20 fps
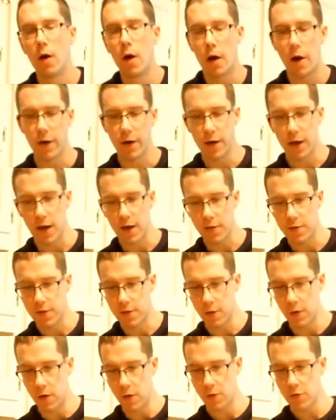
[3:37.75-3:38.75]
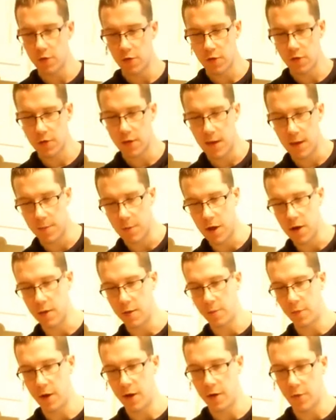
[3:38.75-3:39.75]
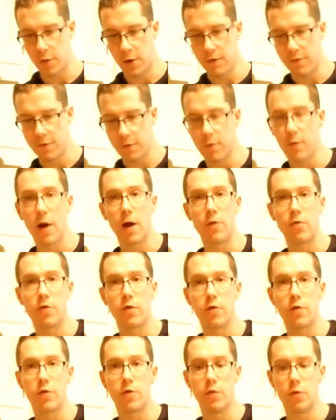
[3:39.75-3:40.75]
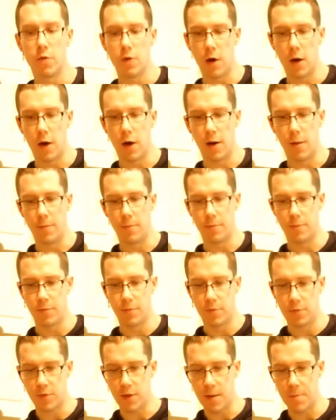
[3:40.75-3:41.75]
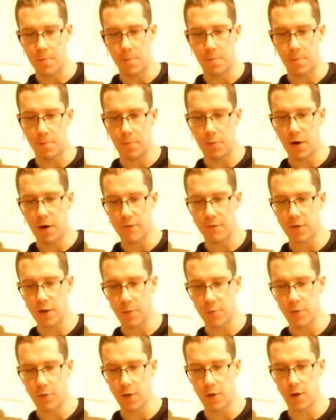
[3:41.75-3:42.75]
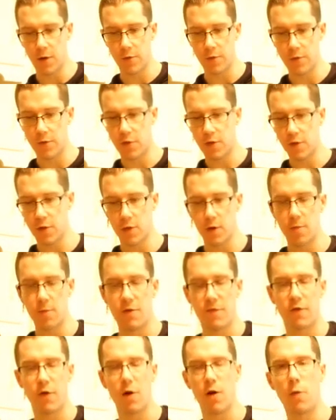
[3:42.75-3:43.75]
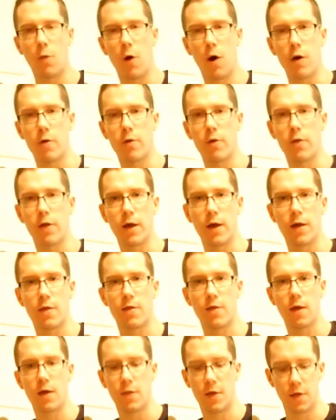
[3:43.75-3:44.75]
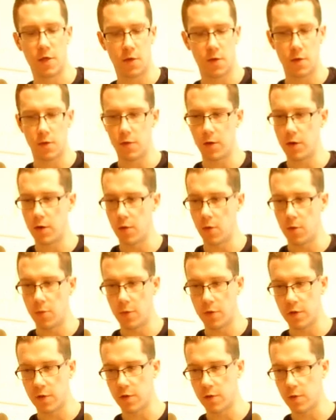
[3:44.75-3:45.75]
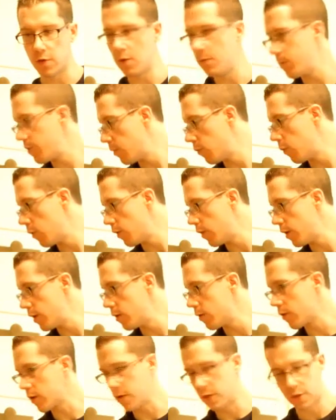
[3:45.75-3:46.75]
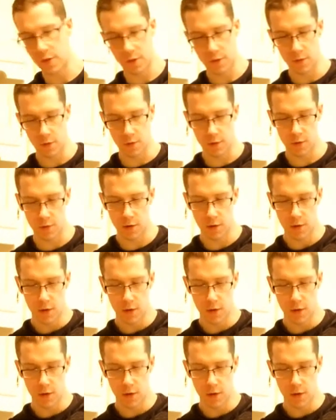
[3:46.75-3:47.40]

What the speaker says: Alright guys, so the oats just came out of the microwave for round 2. They puffed up a little. They're still going to be very watery. Like I said, that's totally normal, so don't be worried or concerned.